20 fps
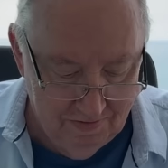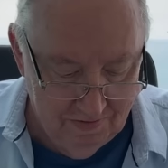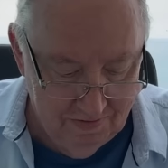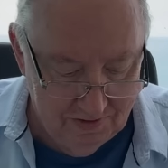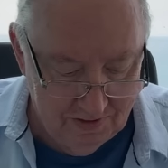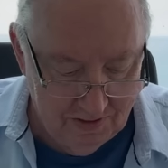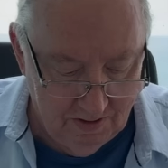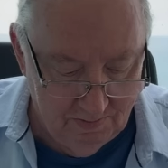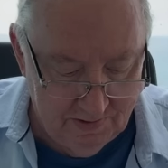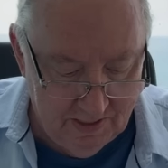
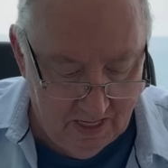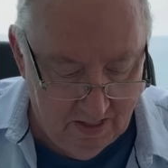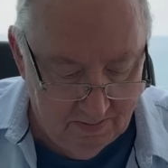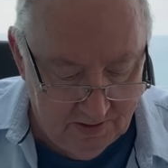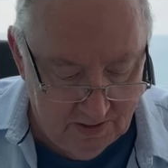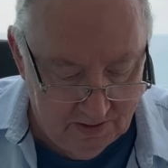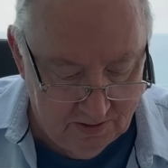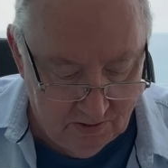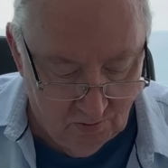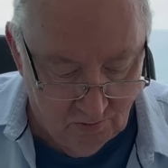sometimes
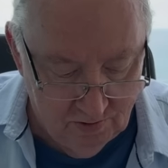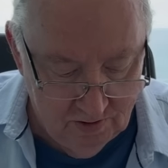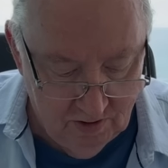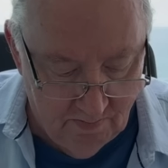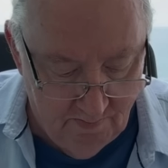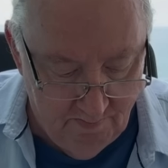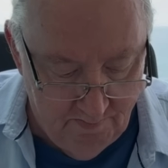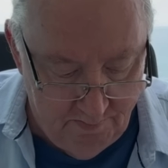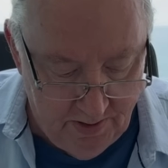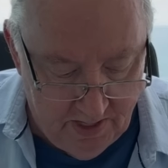it's a
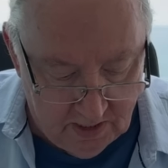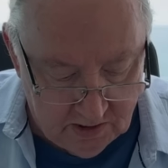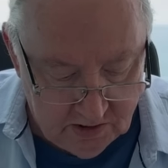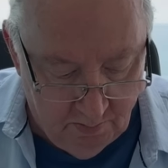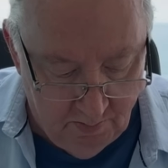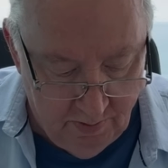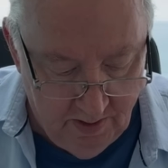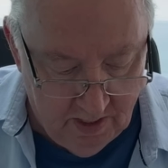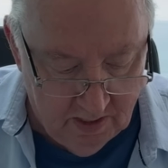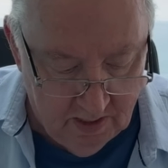real
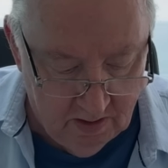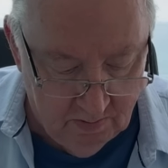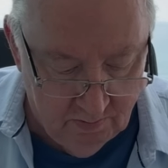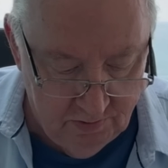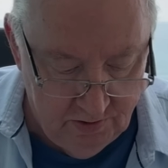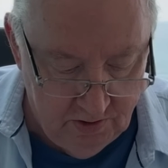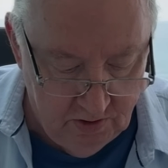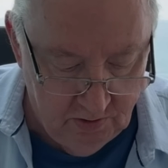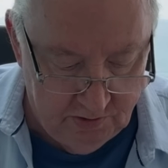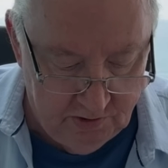bitch being a
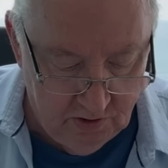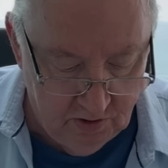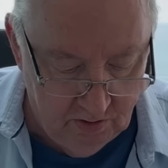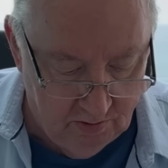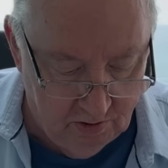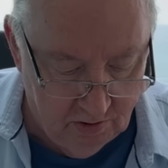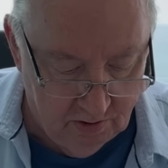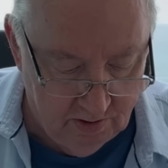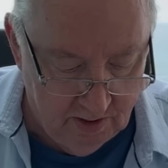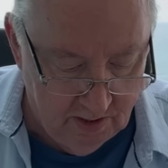YouTube
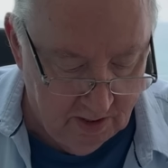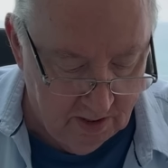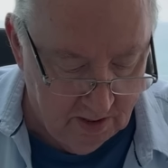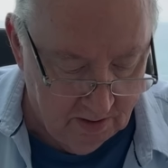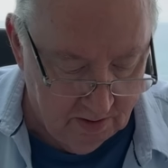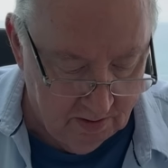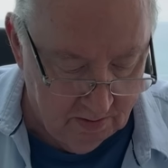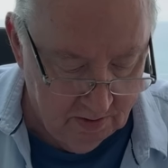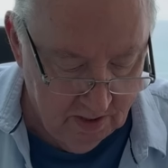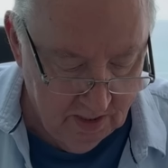
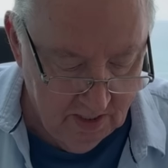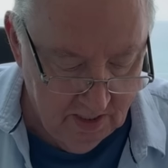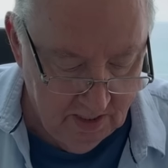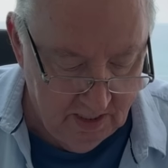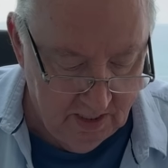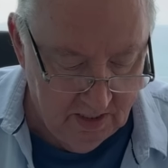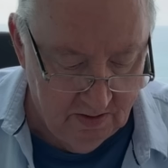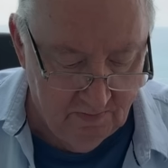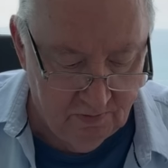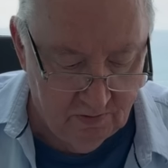creator,
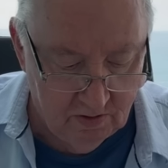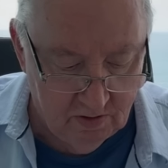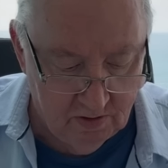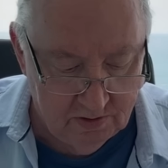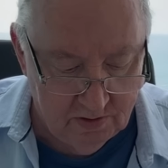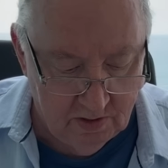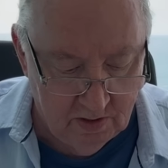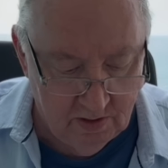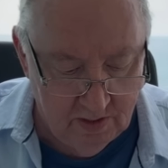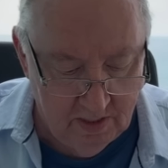
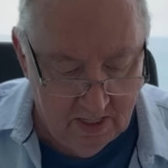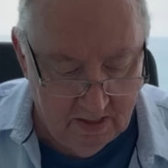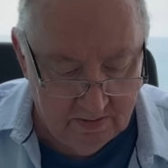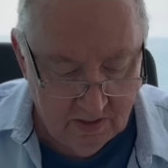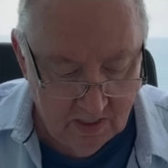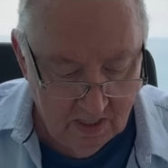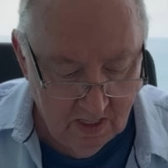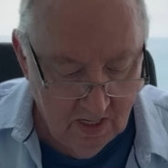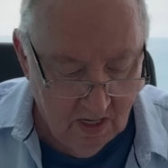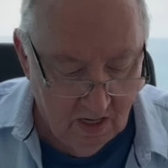influencer. Yet
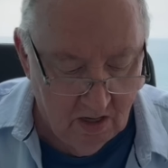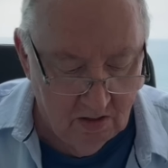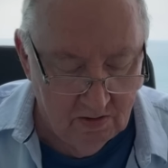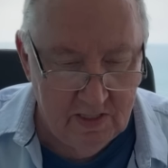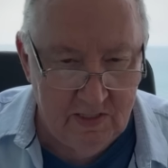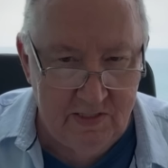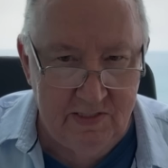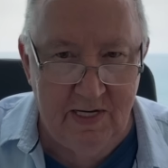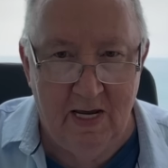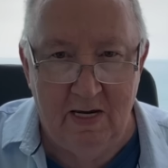all
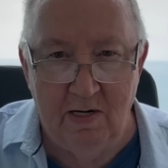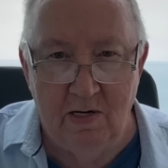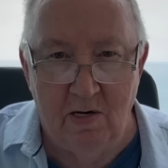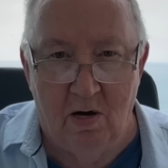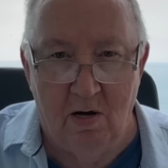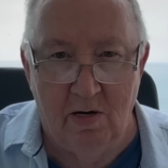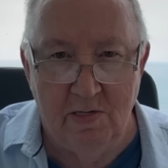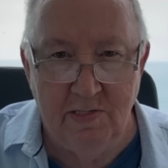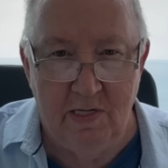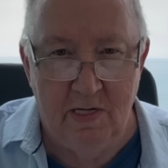this
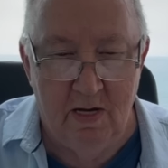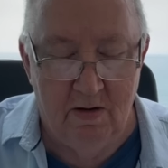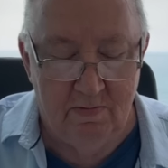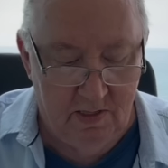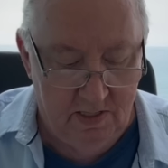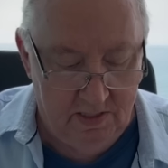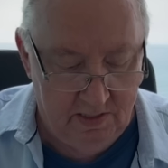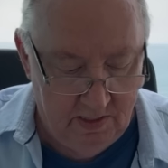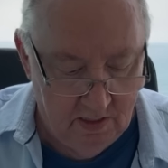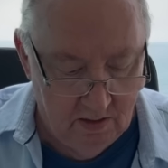technology you have
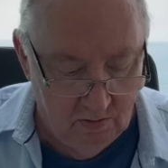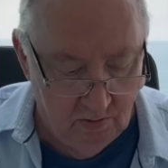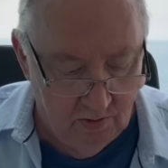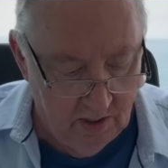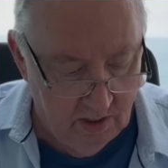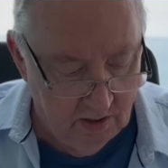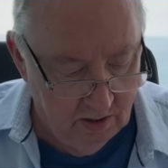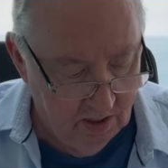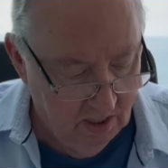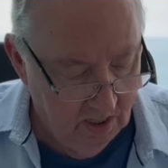to deal
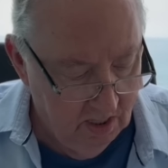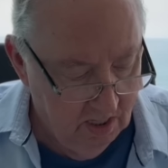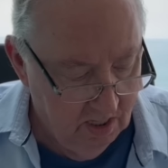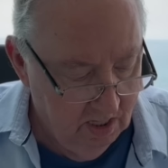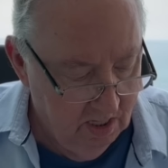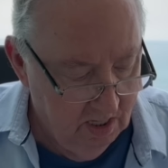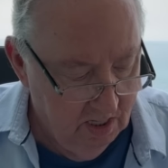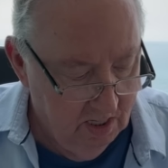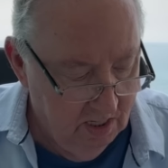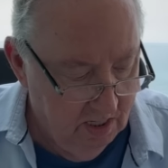with.
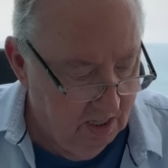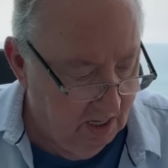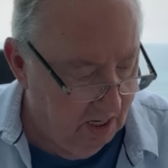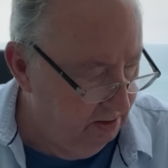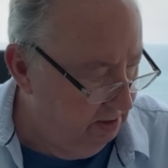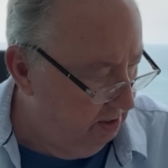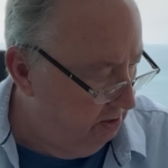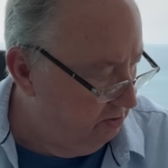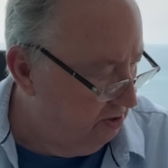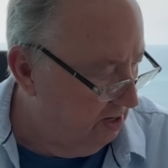I
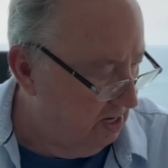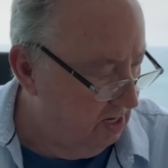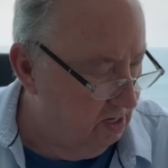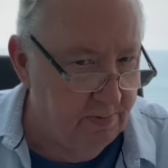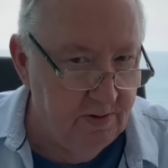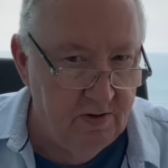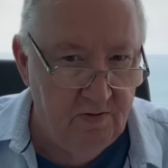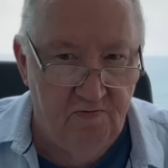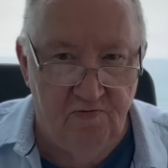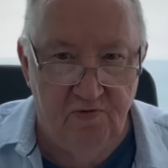don't even try to
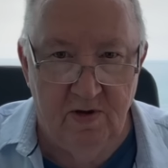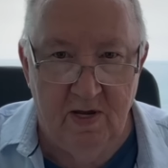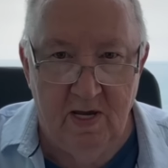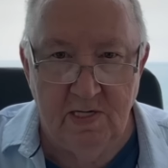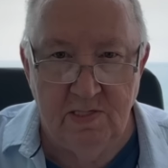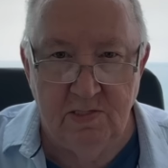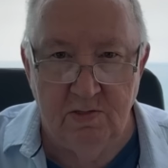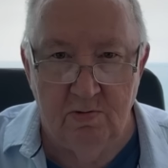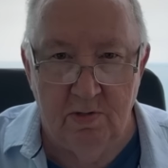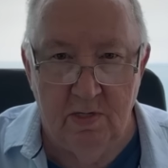be
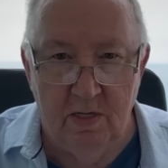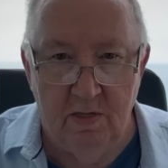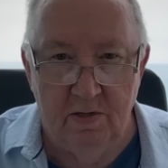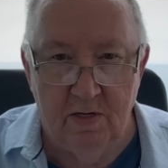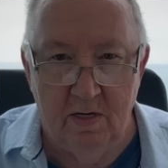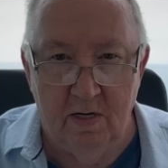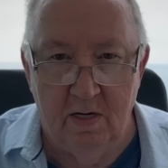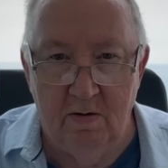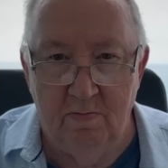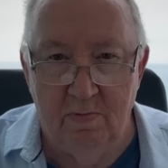fancy or
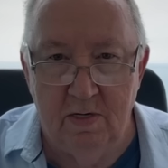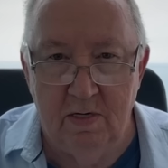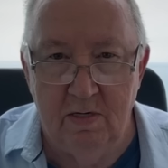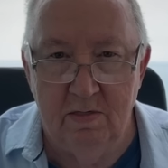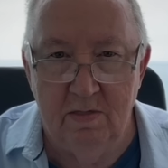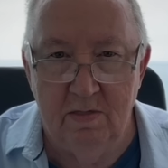anything, but